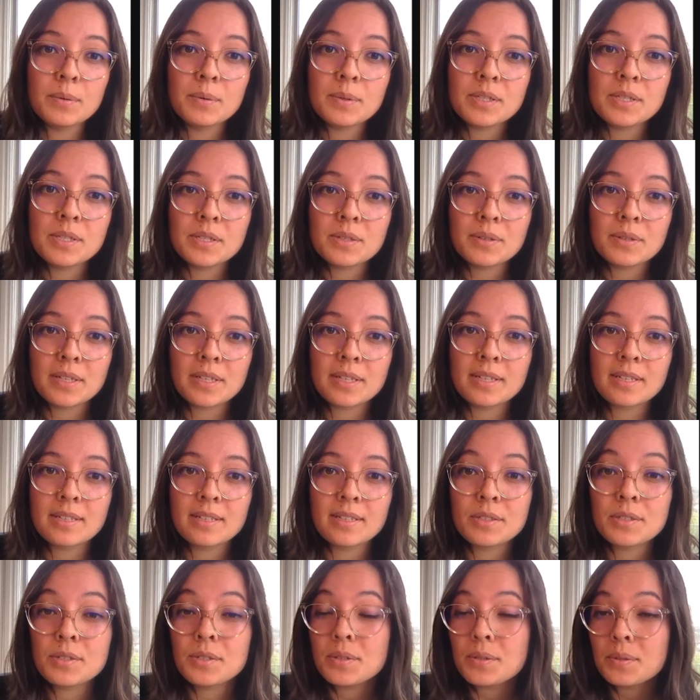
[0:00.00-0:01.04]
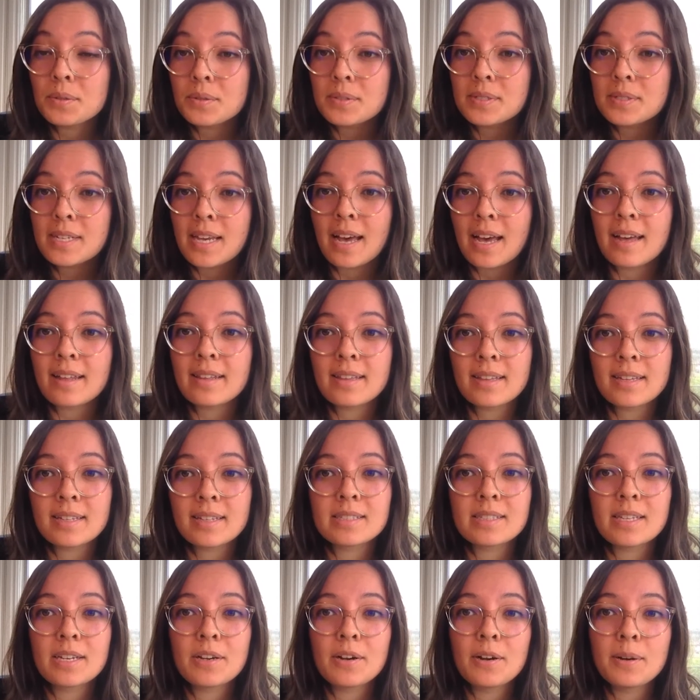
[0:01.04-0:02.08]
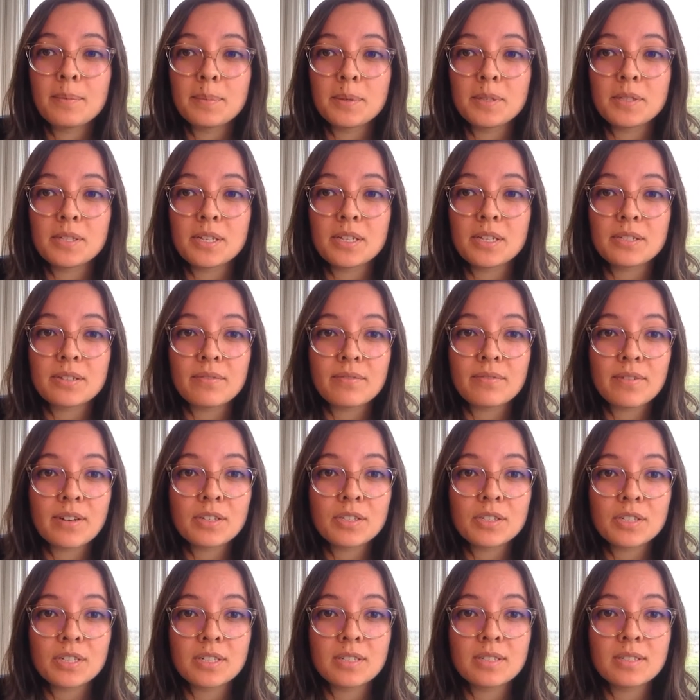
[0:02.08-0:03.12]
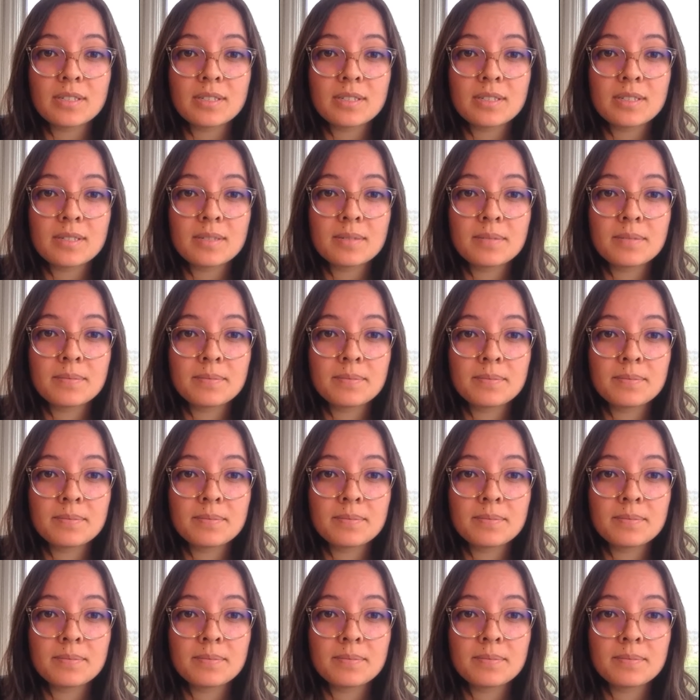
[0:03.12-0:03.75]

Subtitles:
which you can do to add things like computation functions.